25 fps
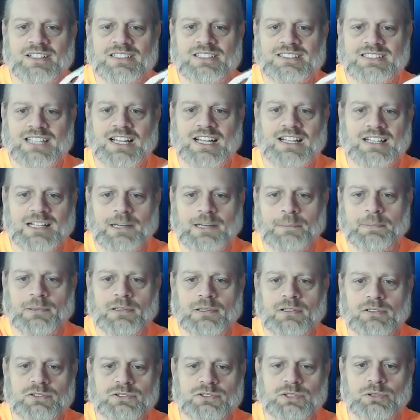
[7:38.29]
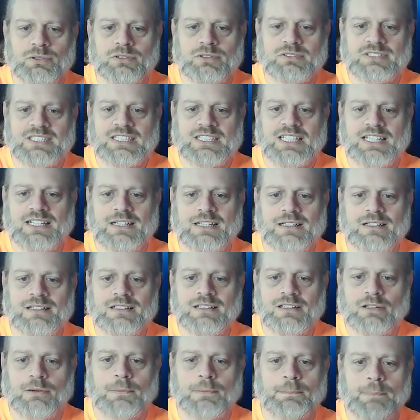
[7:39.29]
It's got a couple little tools in there,
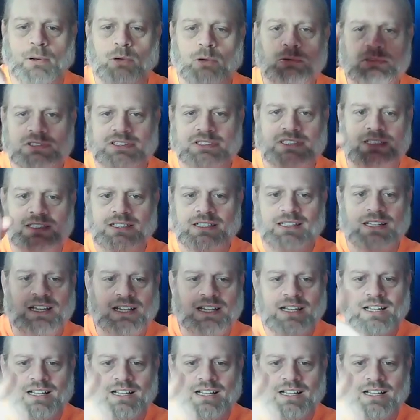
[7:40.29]
little pokes and